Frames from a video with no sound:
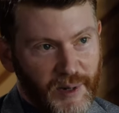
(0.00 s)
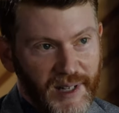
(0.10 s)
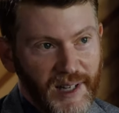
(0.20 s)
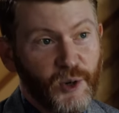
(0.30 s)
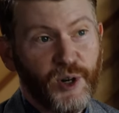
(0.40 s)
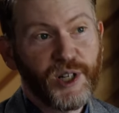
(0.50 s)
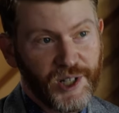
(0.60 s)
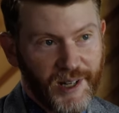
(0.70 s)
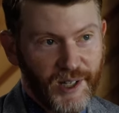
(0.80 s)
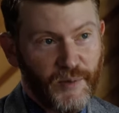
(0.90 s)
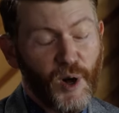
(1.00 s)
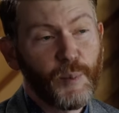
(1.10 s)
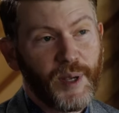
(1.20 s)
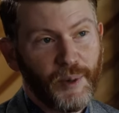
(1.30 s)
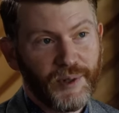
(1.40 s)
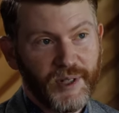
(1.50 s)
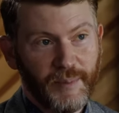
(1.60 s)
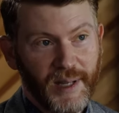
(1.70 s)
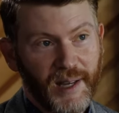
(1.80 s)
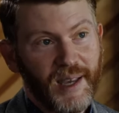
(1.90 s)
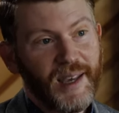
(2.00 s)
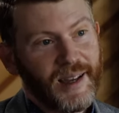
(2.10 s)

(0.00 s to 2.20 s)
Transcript: We need Christians of all people to be